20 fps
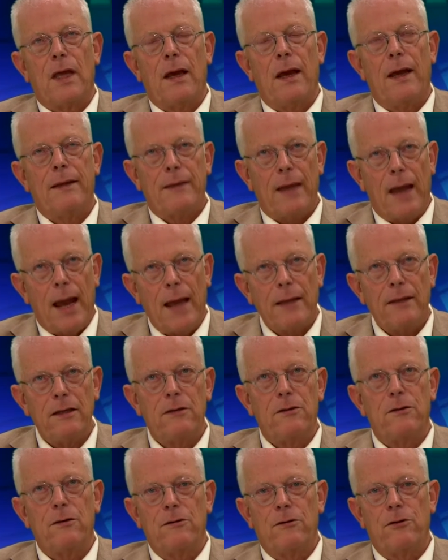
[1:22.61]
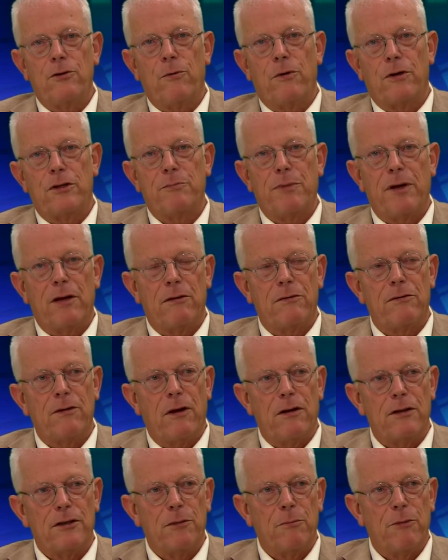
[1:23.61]
and attitude towards
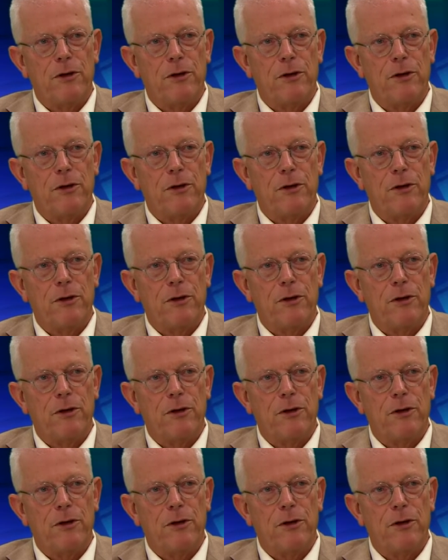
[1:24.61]
periodontology